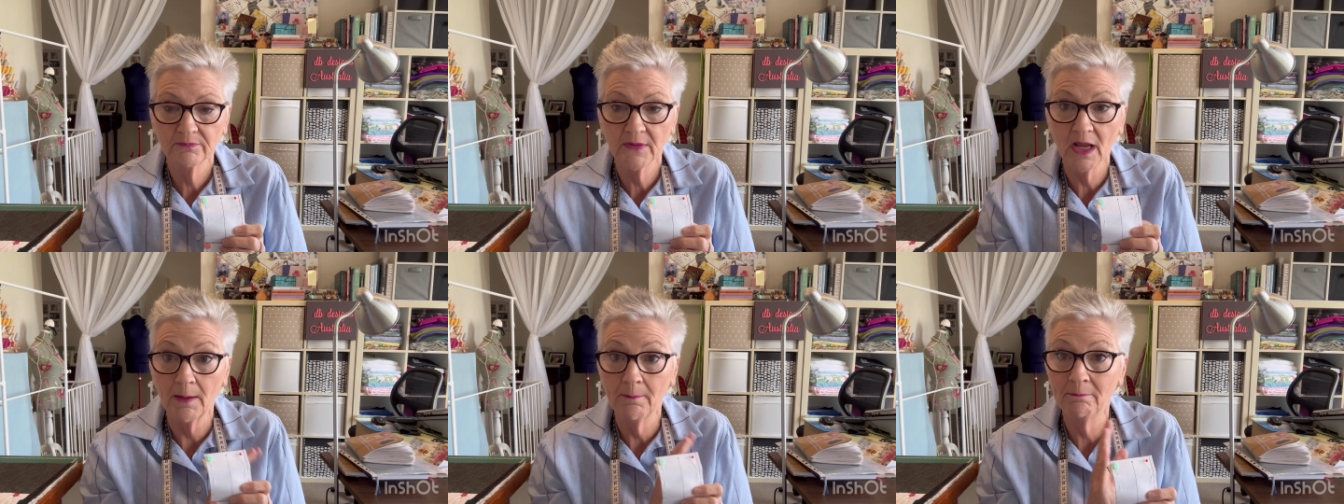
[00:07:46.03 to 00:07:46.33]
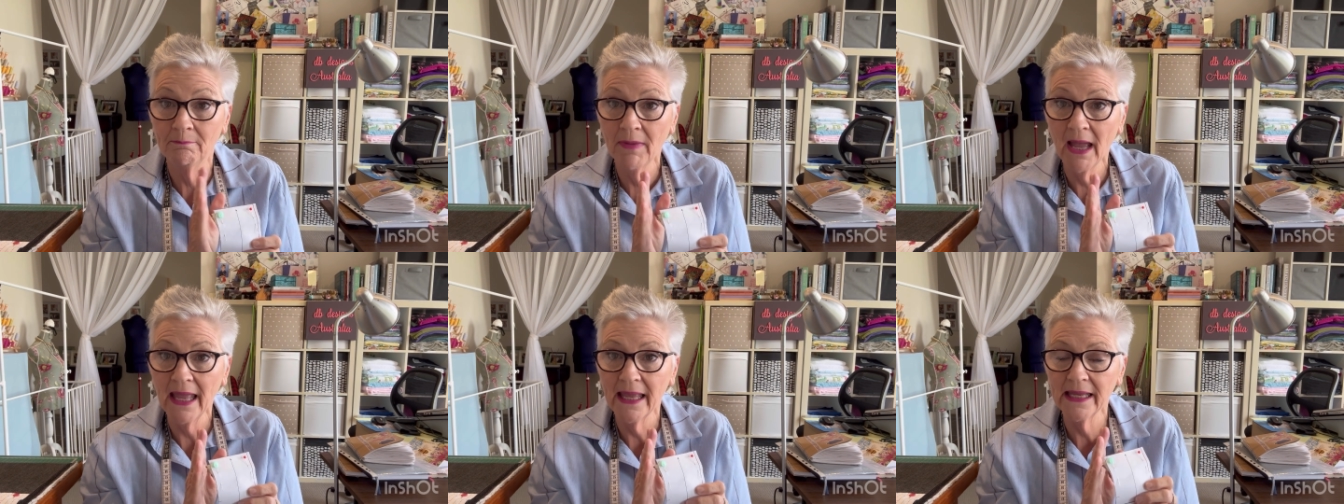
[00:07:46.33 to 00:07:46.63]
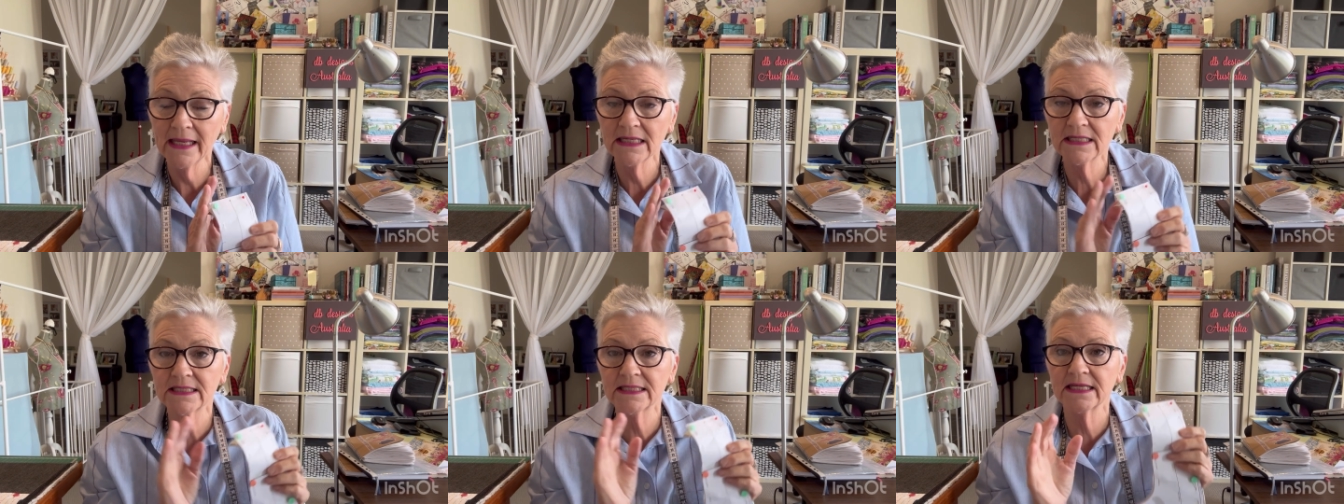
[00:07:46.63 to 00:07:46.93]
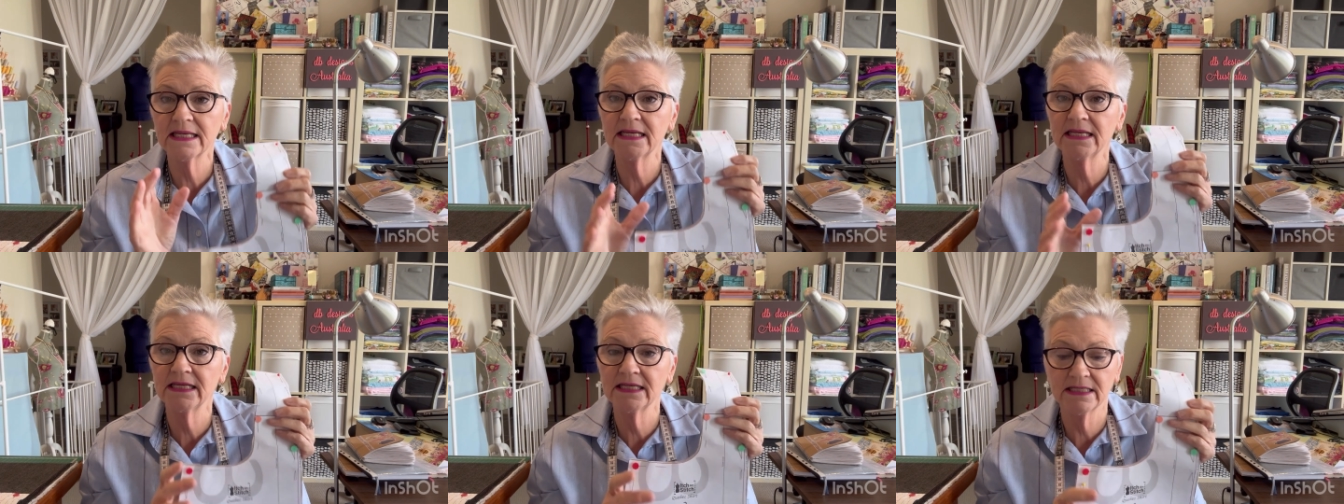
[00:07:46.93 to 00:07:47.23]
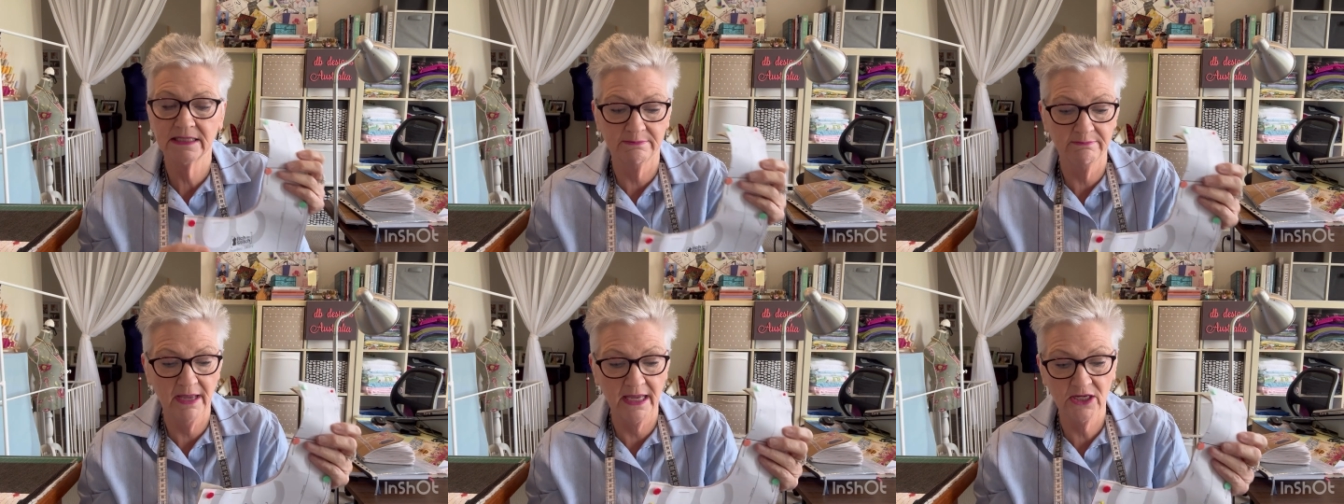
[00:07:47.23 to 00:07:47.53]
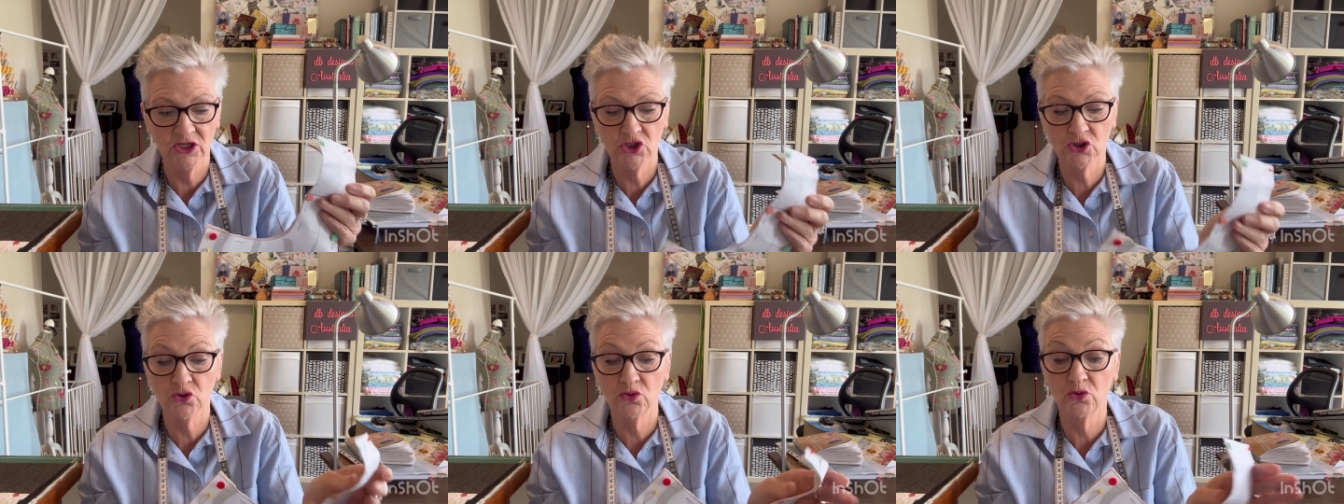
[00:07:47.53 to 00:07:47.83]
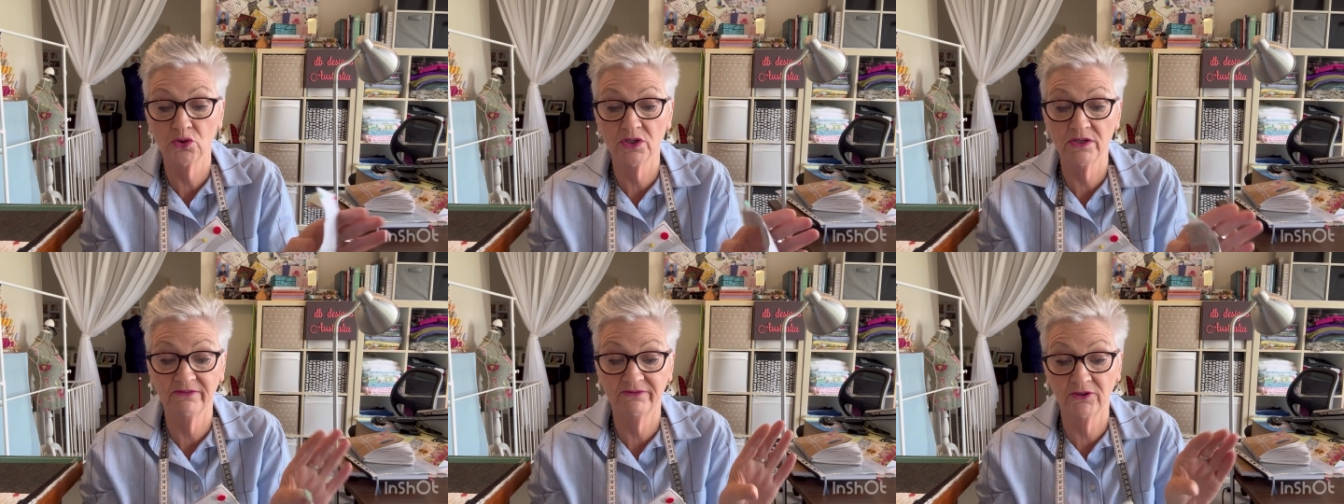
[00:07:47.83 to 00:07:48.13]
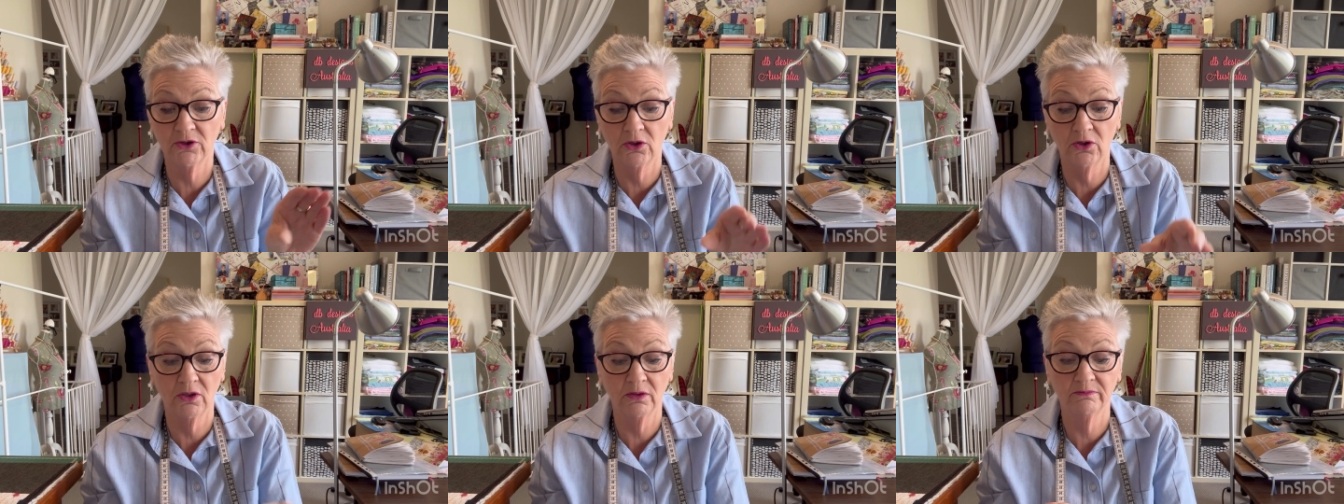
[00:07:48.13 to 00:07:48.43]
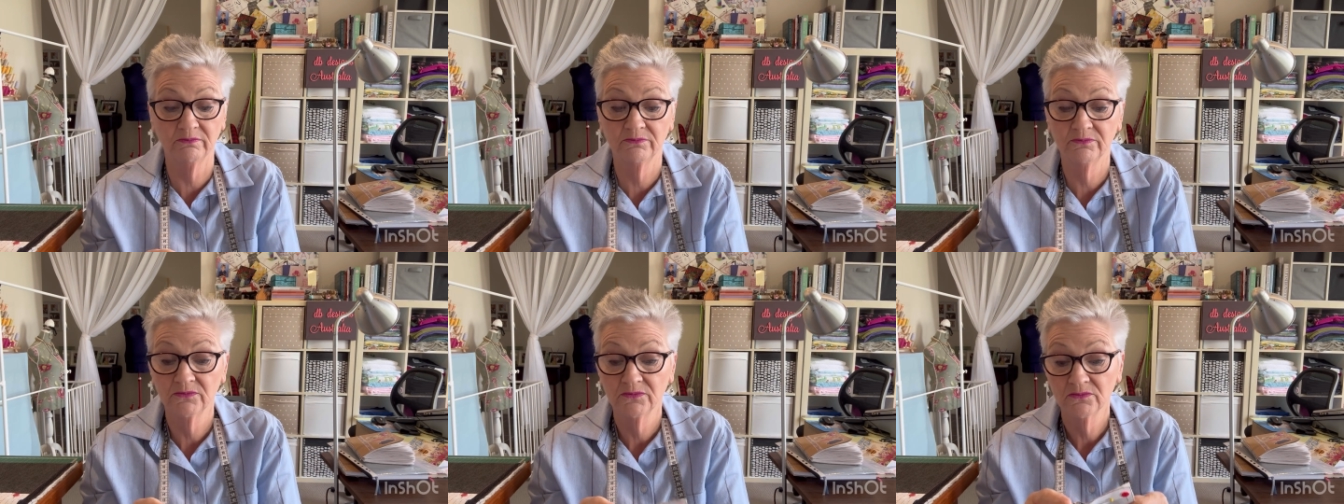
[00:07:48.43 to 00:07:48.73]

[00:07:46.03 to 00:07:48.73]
makes is make sure you've got